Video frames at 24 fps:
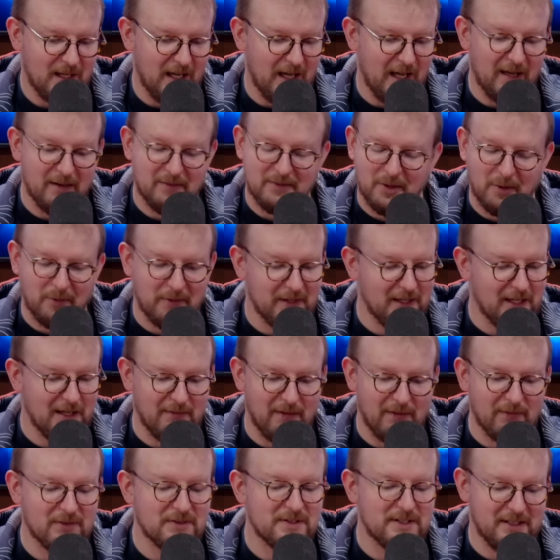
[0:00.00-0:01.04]
I don't think I've
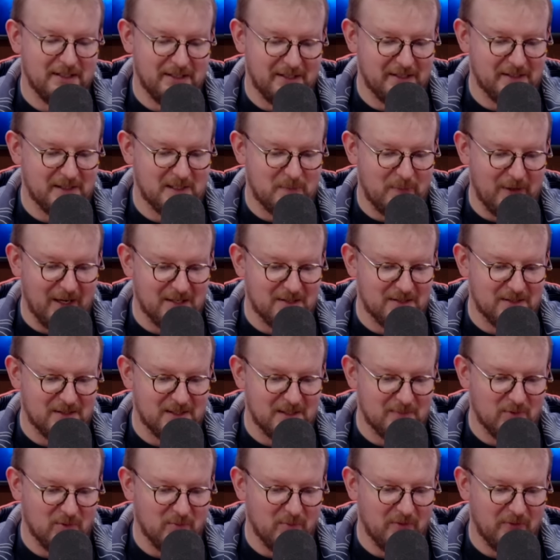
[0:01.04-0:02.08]
ever seen this expansion symbol